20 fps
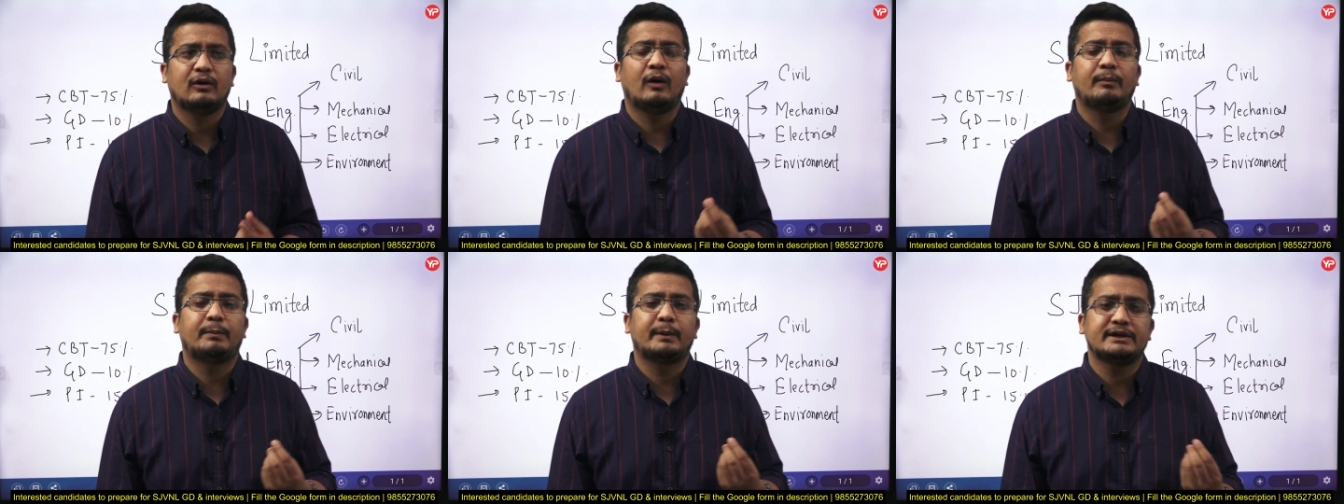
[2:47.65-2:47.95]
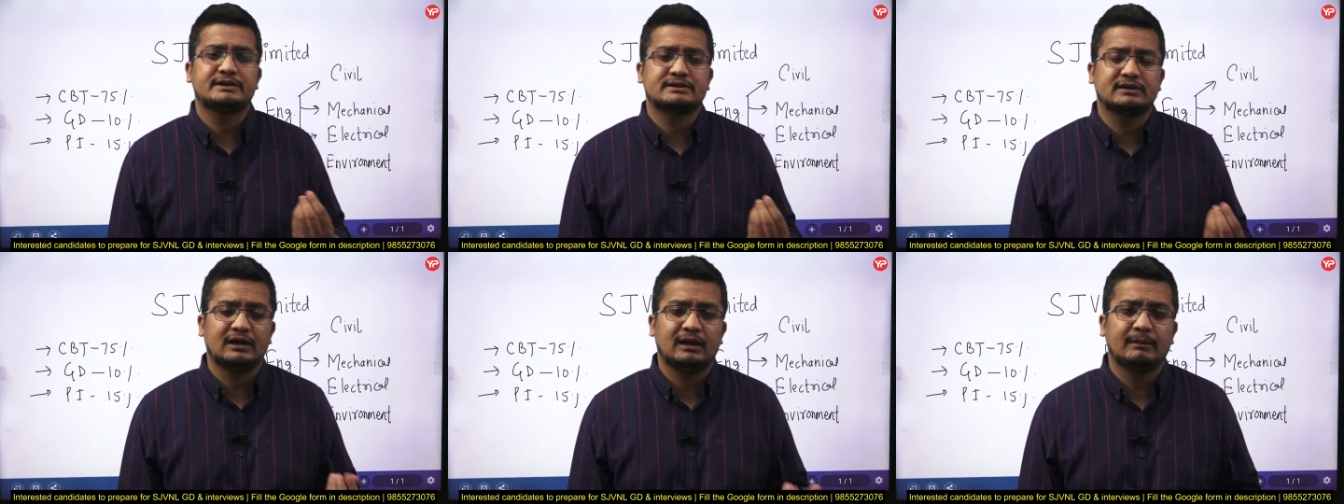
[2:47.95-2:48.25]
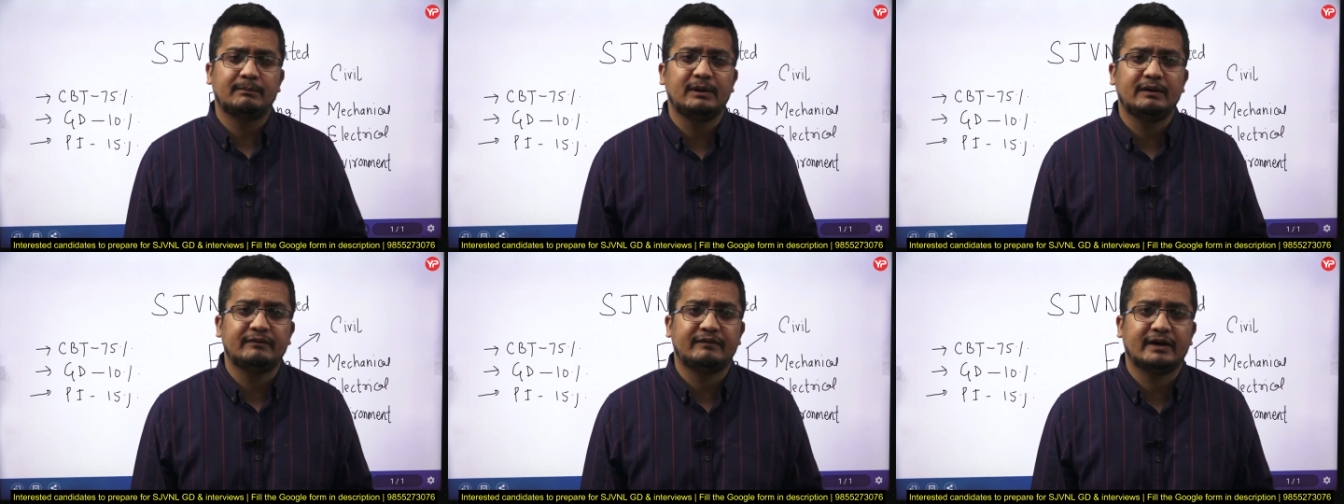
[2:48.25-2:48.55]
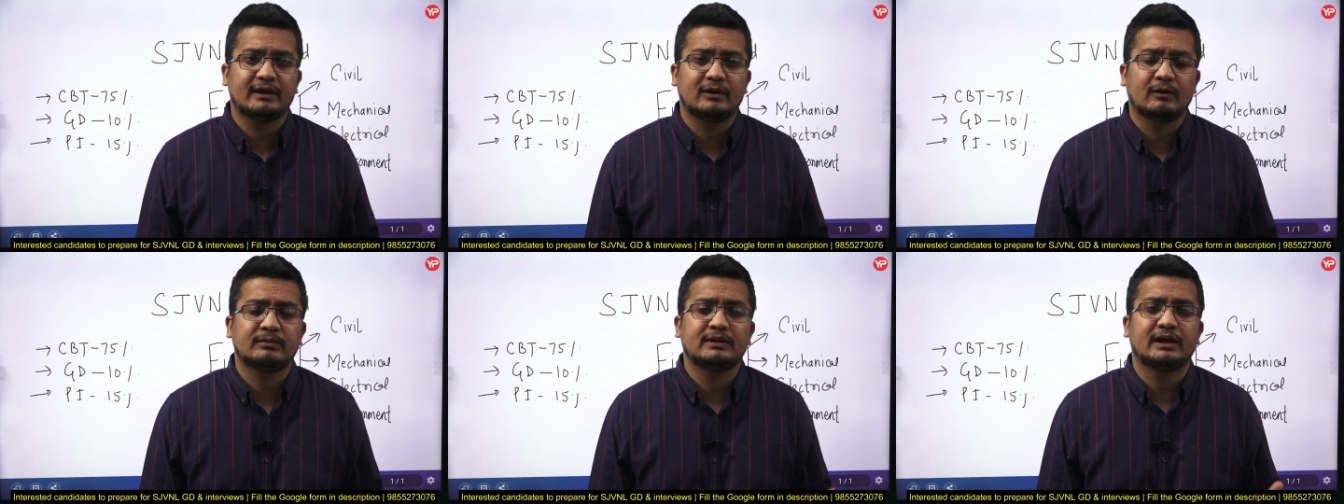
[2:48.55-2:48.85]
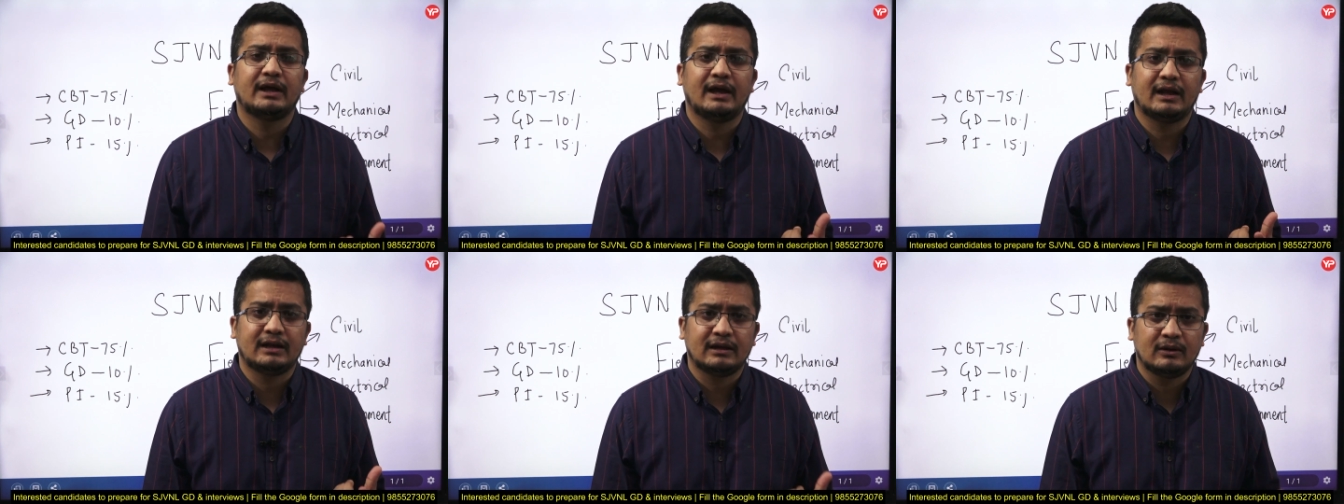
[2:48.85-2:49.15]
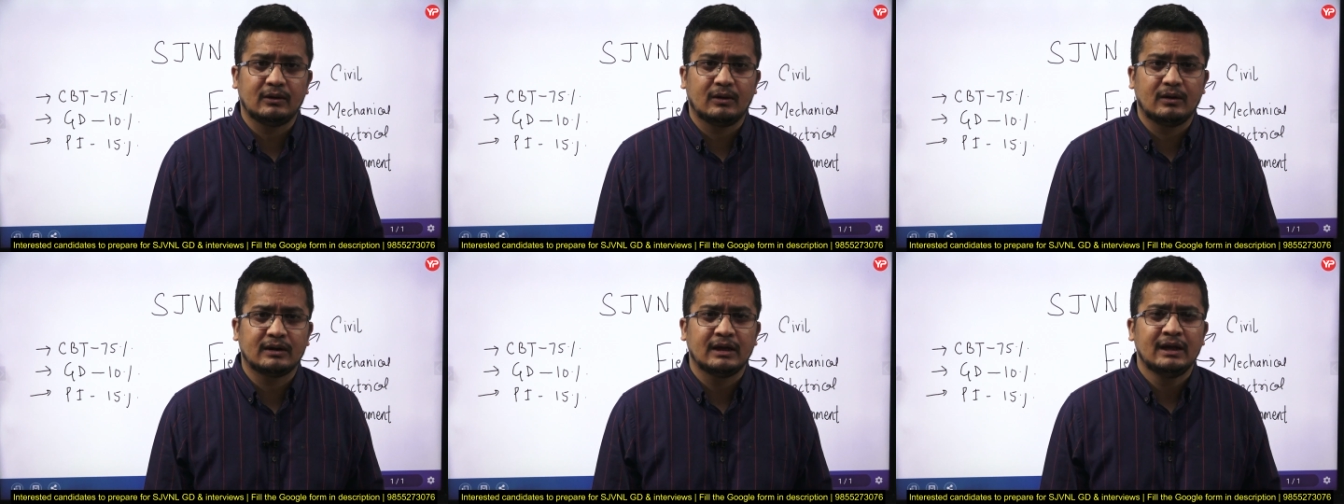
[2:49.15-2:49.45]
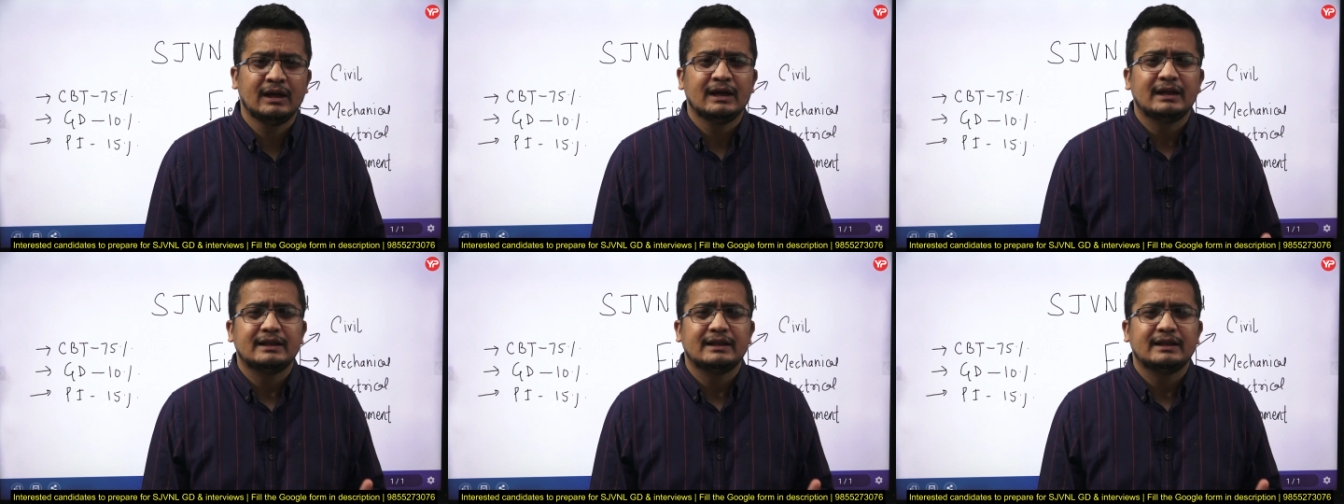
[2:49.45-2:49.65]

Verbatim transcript: operational amplifier of the analog,